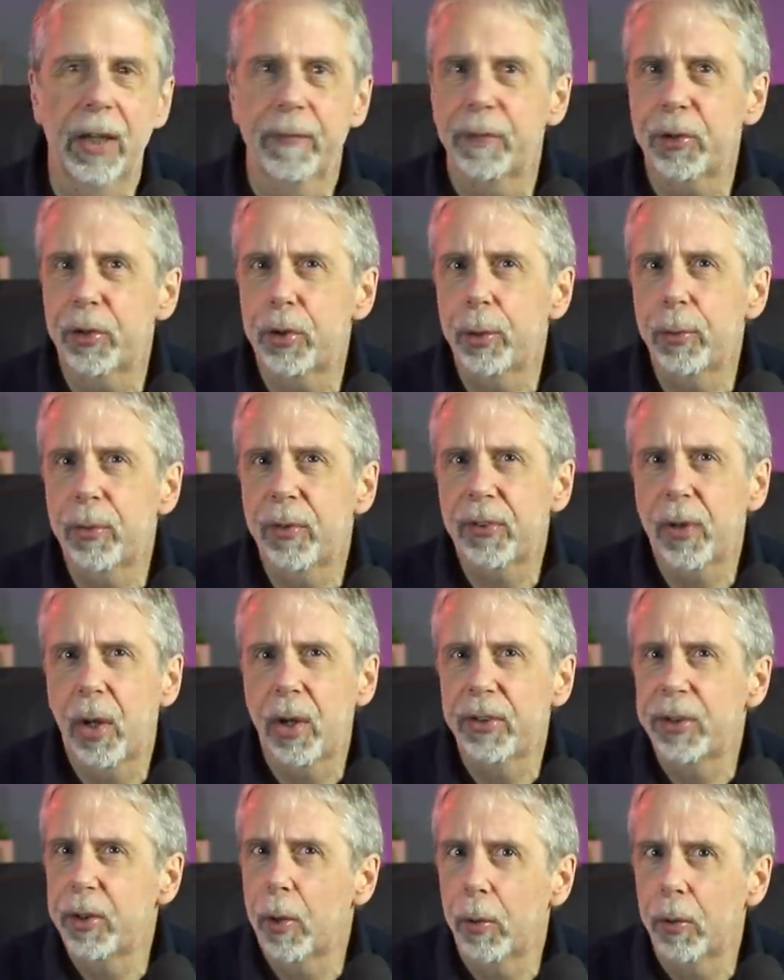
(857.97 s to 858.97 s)
The shooter's
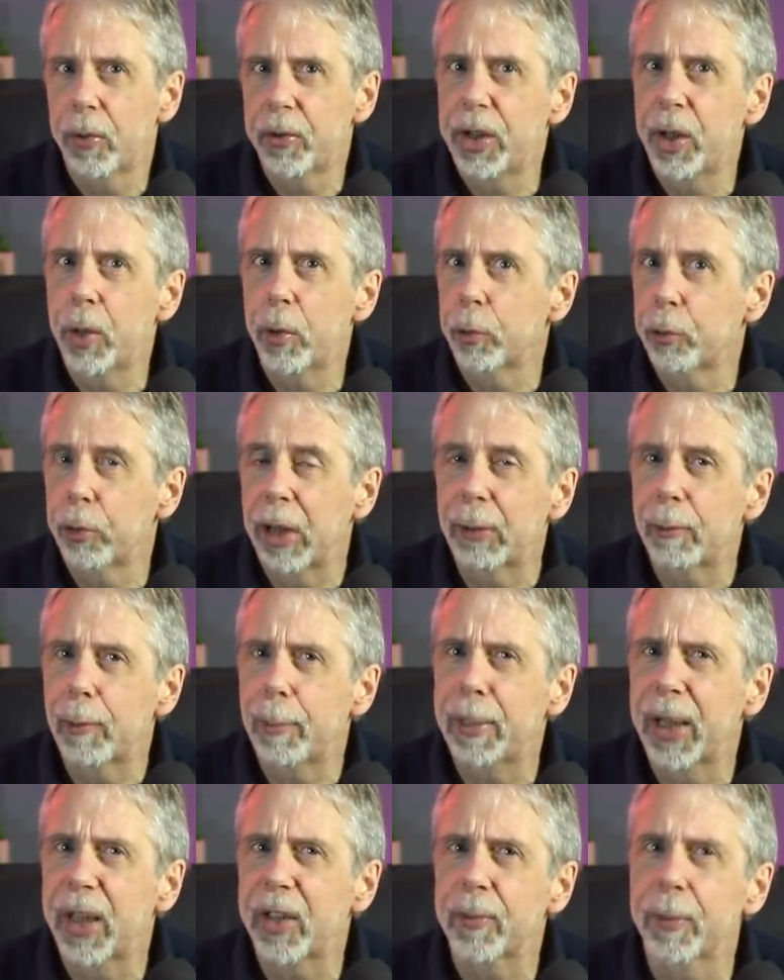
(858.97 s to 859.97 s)
ideology on Great
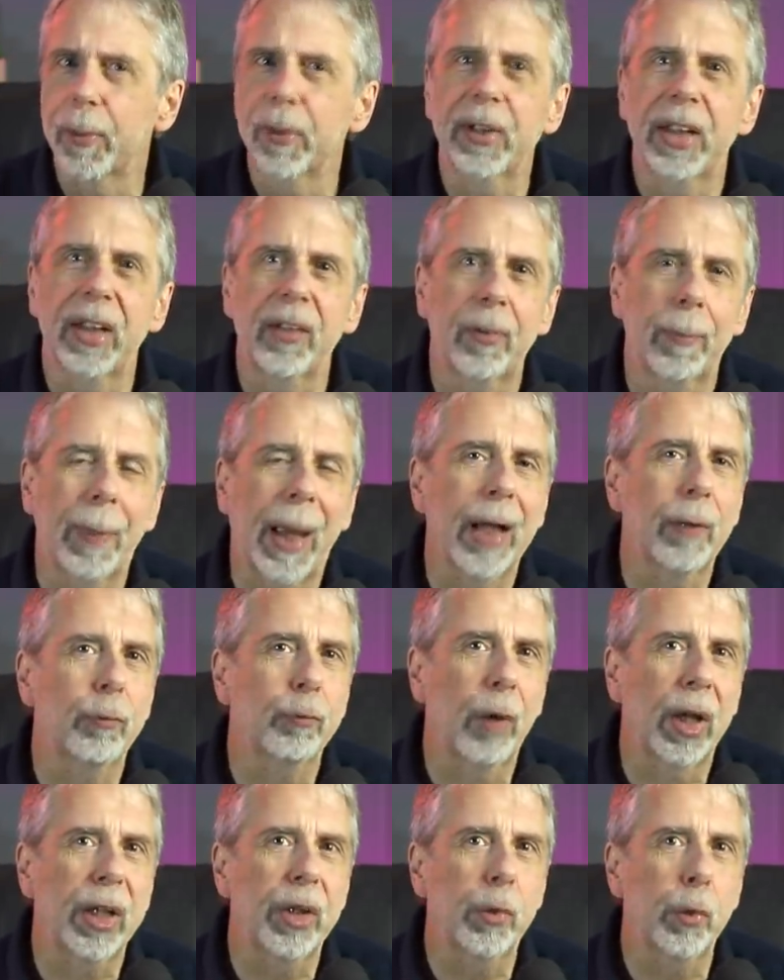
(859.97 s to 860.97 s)
Replacement is
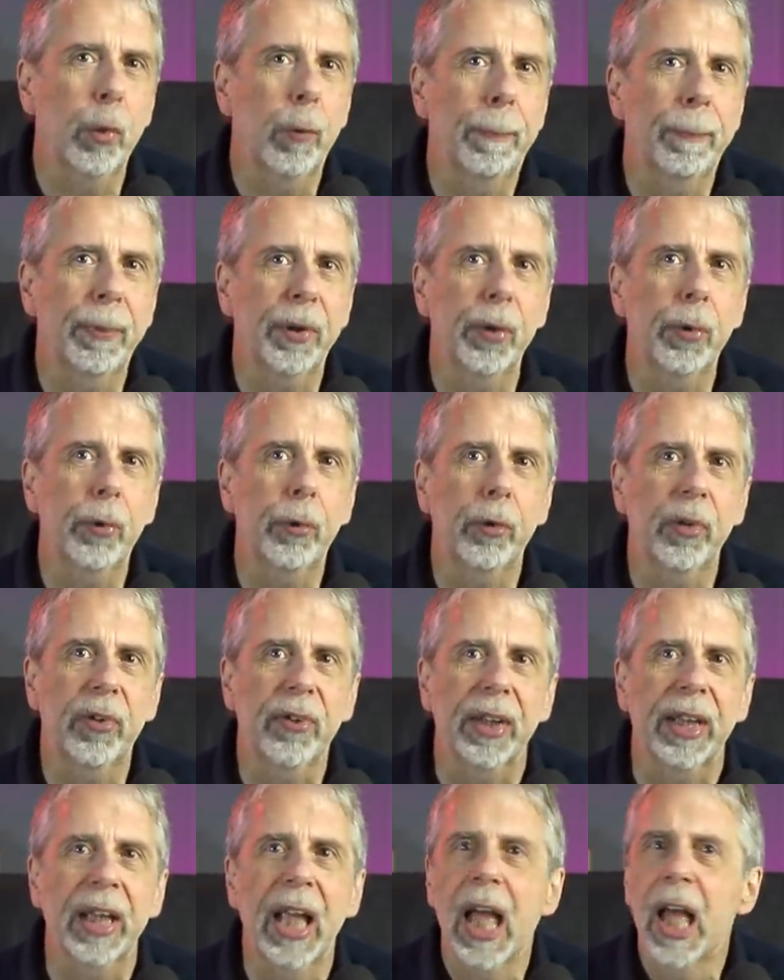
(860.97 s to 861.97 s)
about racial
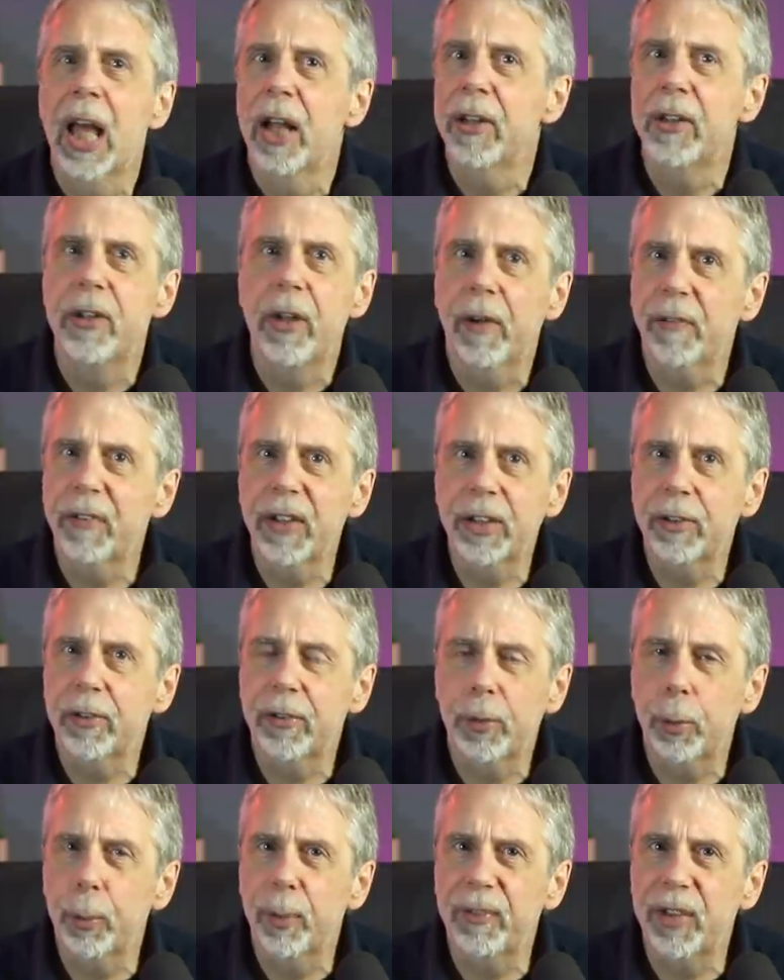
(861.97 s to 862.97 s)
purity, nothing to
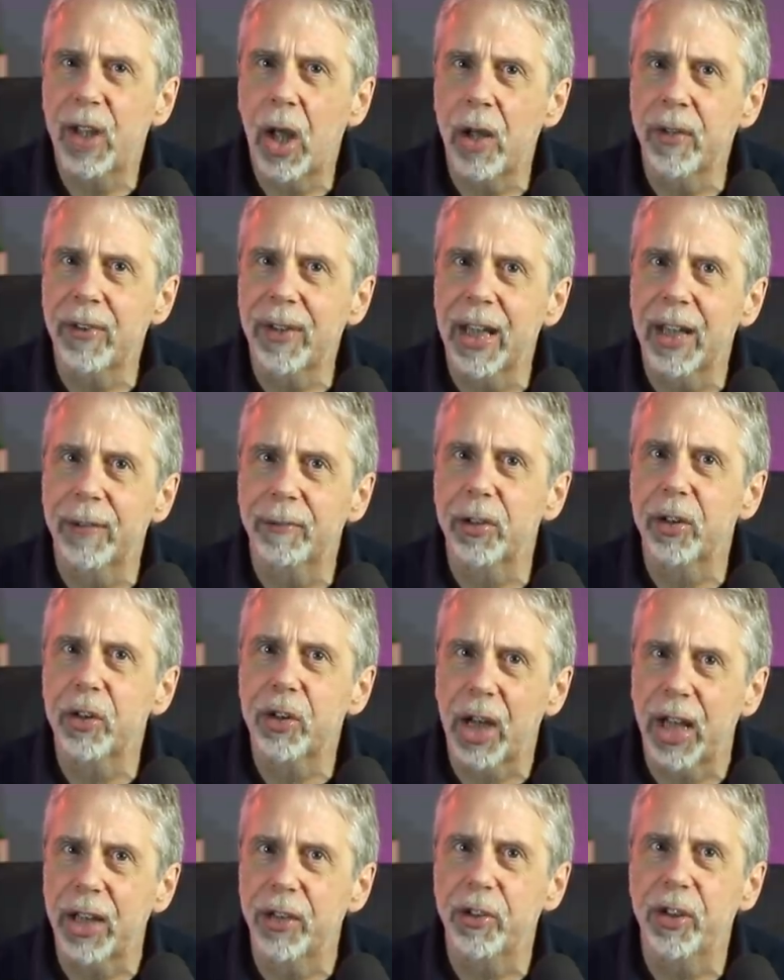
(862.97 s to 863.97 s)
do with the idea that
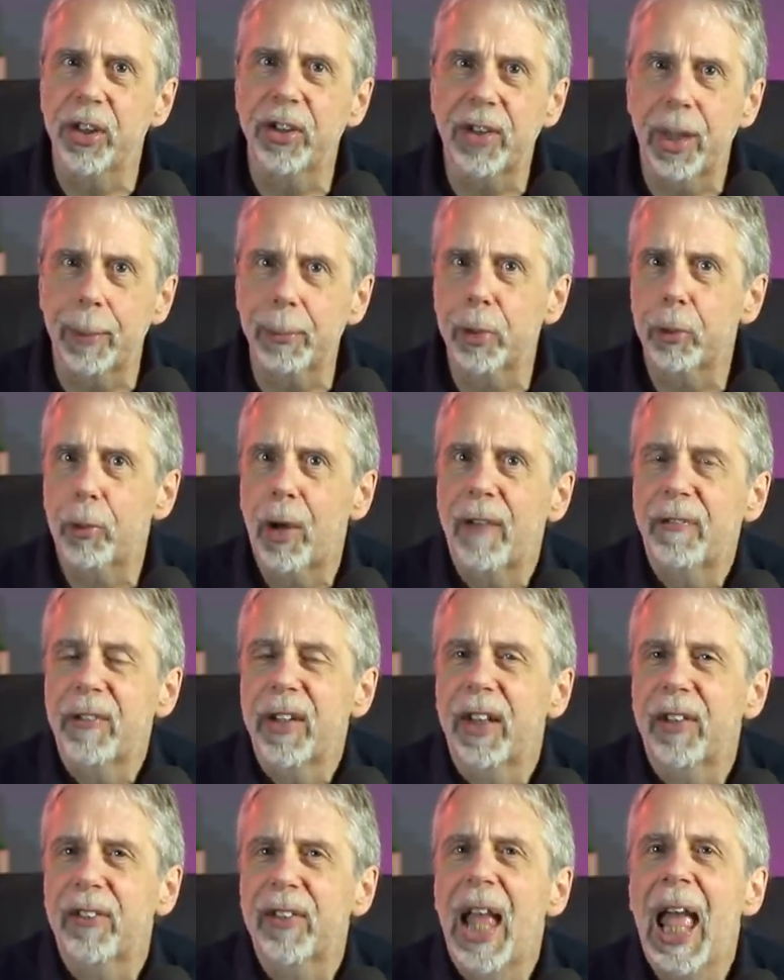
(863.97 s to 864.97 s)
changing
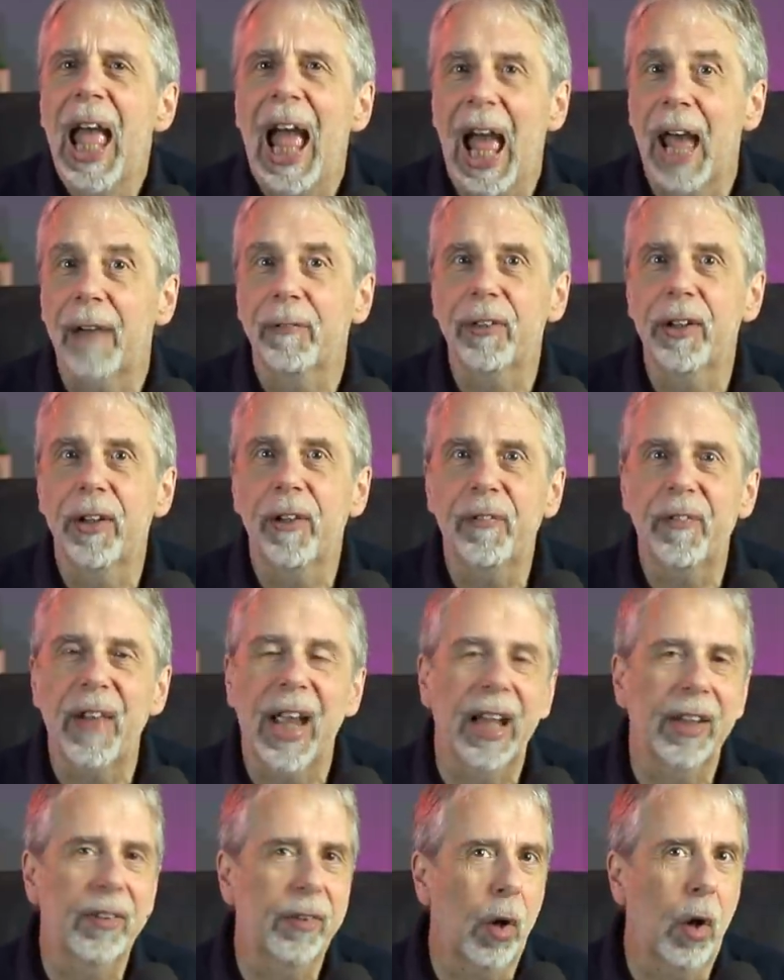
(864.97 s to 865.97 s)
demographics have an
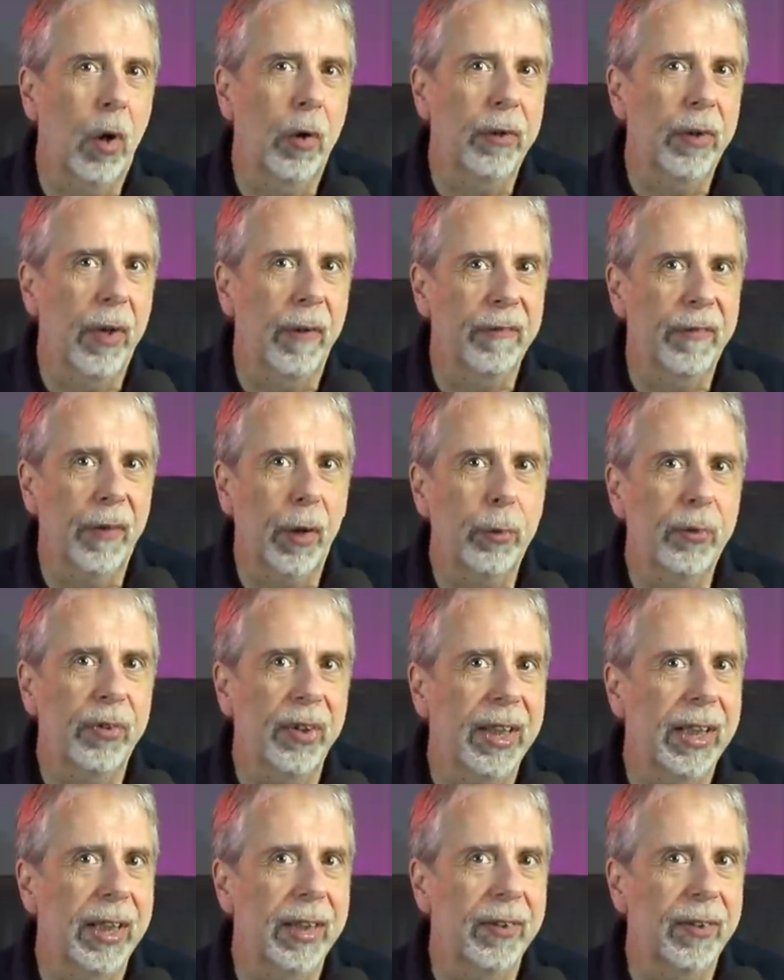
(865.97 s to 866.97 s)
effect on
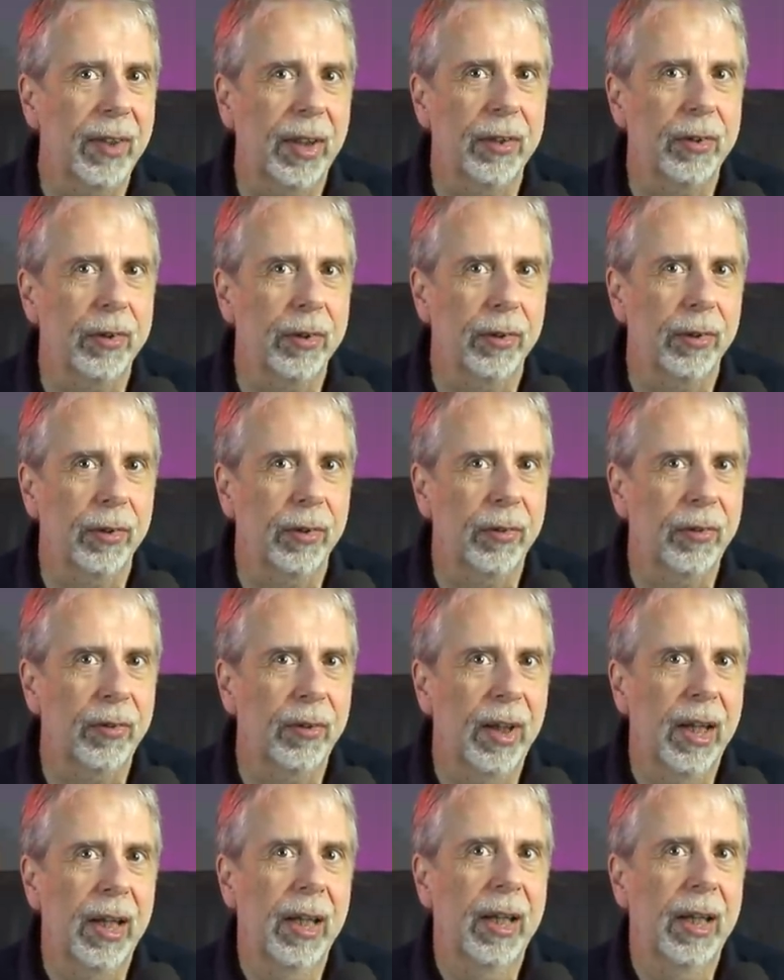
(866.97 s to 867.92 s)
voting intentions.